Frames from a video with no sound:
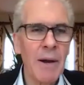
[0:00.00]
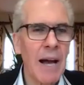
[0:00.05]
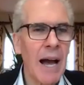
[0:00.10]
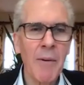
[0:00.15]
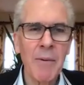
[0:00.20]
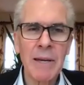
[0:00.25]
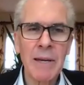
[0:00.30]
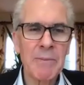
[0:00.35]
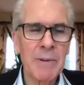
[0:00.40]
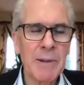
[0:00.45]

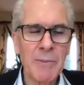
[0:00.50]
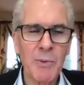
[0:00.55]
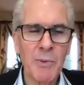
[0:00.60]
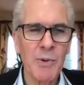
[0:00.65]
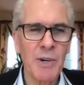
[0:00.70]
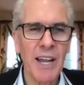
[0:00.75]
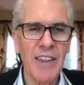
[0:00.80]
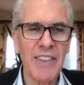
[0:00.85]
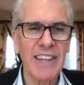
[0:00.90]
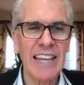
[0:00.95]
How many people
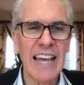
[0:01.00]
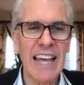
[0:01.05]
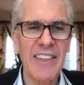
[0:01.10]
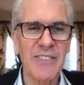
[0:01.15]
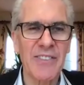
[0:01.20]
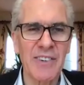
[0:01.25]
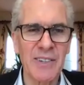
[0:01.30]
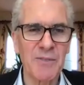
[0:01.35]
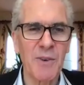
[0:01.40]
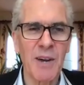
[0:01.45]
were at the
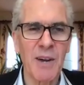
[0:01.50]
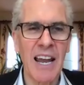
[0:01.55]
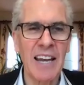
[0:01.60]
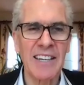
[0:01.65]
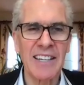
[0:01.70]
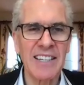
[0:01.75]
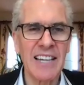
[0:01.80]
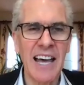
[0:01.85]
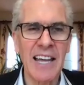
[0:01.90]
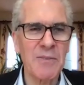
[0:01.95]
gathering?
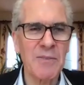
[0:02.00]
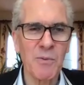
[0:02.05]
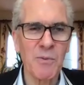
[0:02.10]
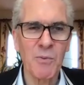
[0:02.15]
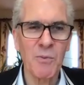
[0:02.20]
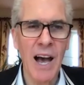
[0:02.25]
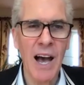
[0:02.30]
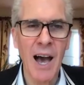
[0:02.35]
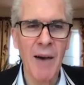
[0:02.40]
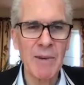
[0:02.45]
And
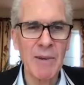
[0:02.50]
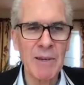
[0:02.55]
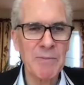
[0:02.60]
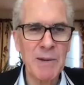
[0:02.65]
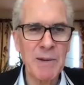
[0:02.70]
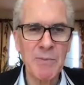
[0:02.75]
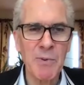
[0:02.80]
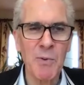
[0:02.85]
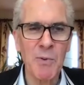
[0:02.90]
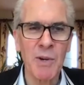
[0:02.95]
how many
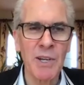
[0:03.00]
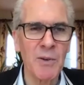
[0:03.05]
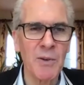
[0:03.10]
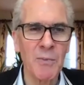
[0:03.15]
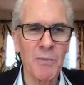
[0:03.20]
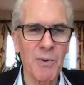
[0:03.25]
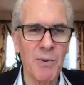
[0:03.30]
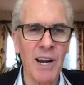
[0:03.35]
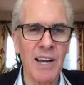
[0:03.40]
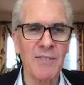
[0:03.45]
people were
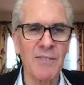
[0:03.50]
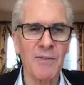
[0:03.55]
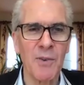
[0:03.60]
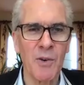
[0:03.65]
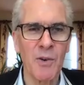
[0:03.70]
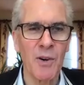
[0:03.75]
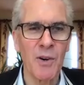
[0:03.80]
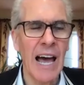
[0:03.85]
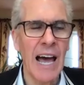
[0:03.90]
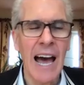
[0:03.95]
you praying
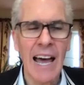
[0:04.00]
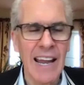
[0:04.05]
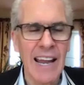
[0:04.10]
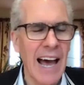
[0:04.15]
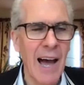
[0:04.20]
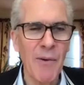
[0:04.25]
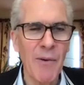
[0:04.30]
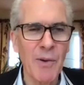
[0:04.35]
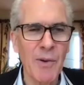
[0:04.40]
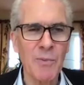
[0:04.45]
for? And
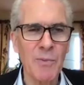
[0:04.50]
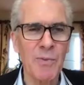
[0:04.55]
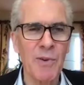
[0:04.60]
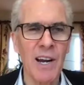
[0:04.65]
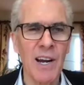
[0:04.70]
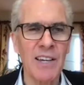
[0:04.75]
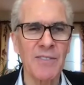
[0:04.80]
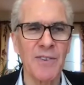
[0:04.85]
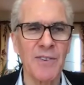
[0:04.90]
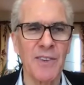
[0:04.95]
how were you
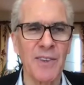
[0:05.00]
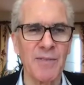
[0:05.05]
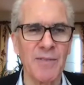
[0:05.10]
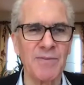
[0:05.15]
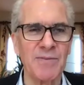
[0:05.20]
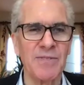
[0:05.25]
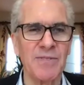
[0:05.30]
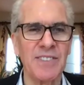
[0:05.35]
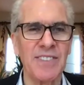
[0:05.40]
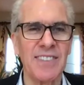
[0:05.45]
praying for them?